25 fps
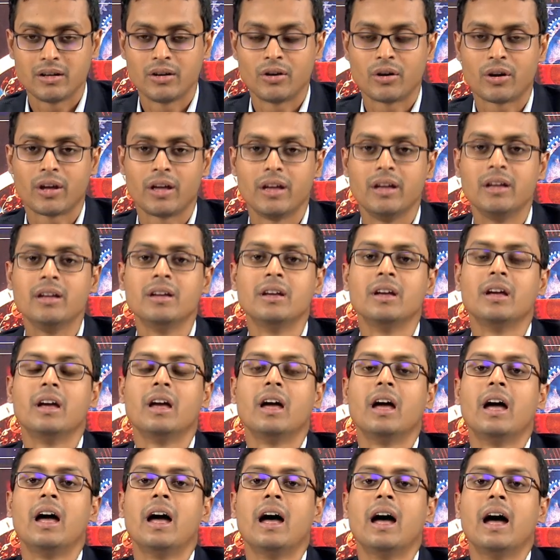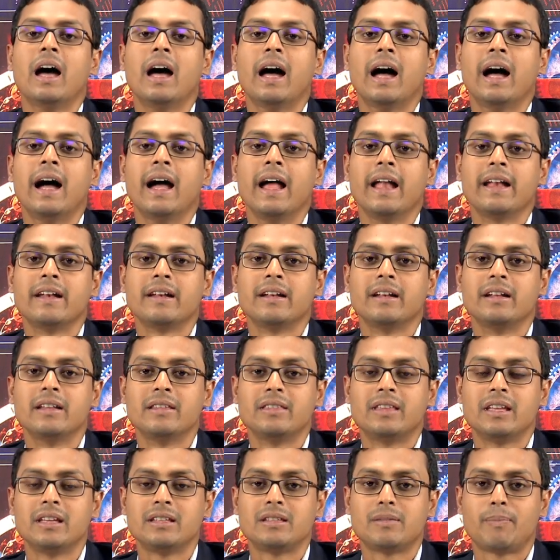Okay.
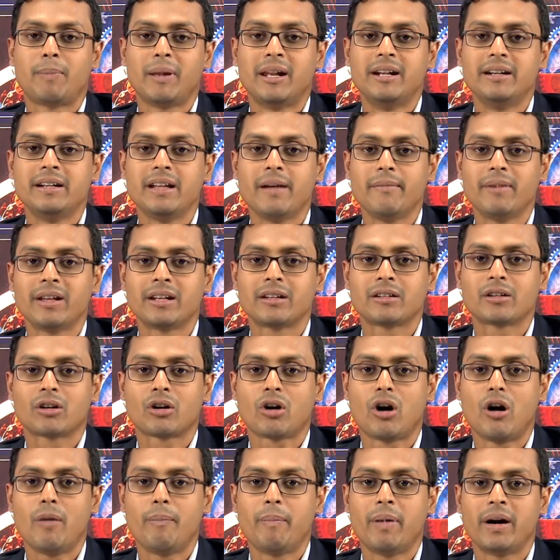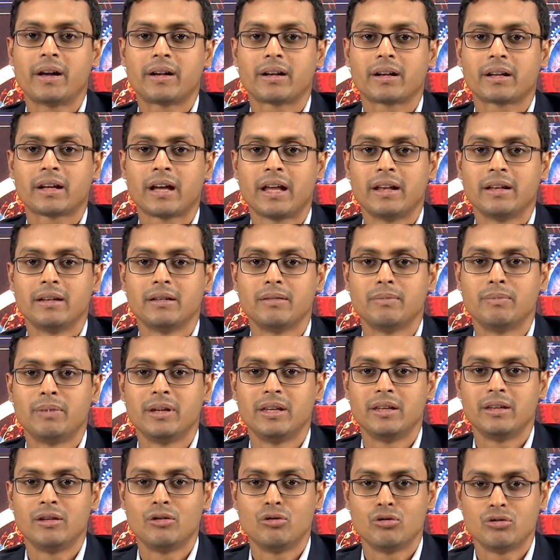And these palladium and copper can
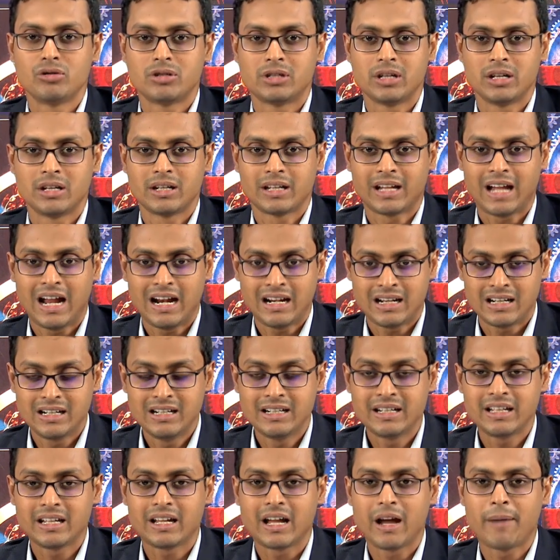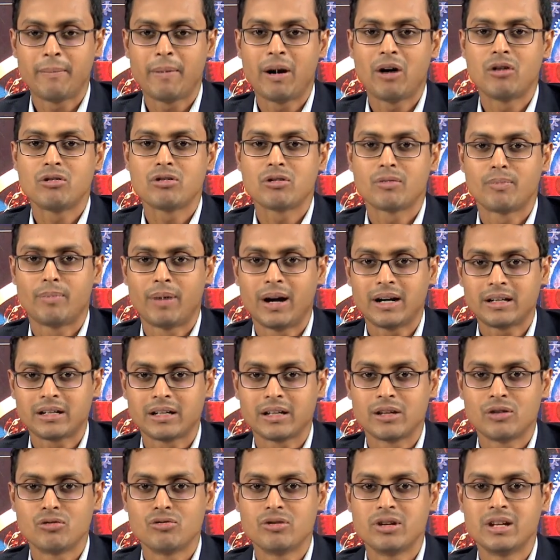be used in catalytic amount,
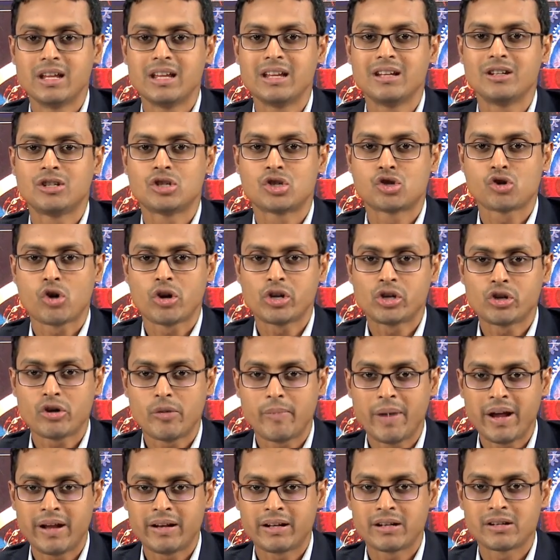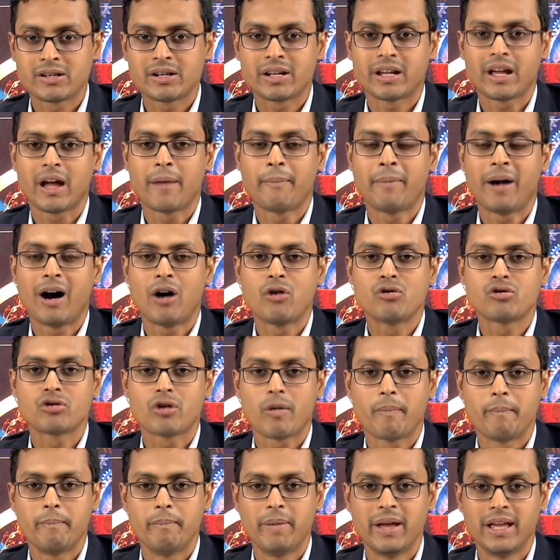but you need stoichiometric amount
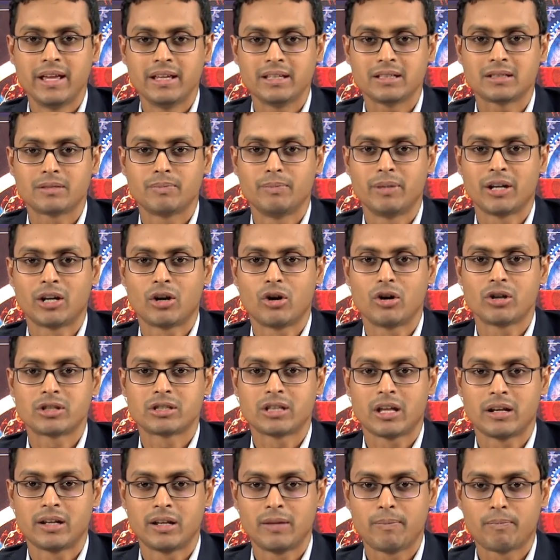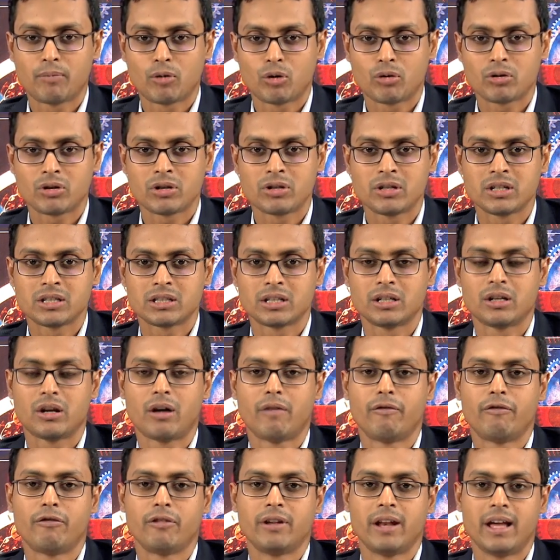of base because the deprotonation
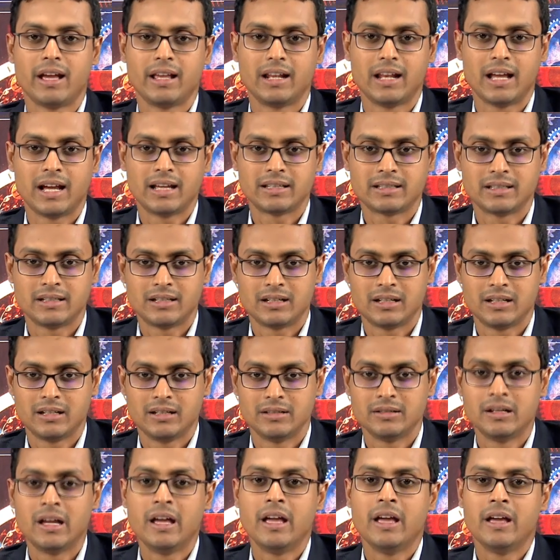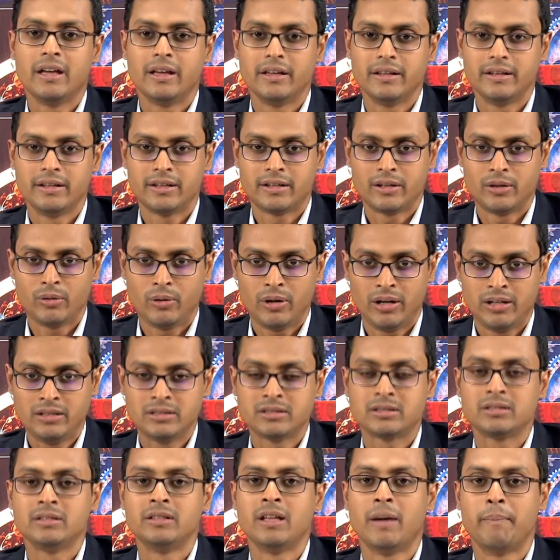of phenylacetylene
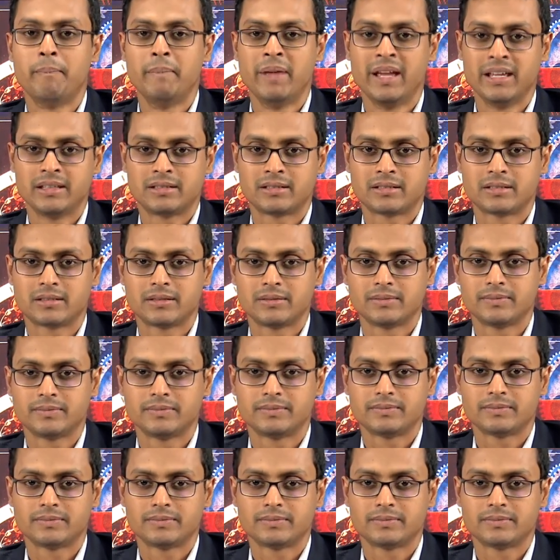requires the base.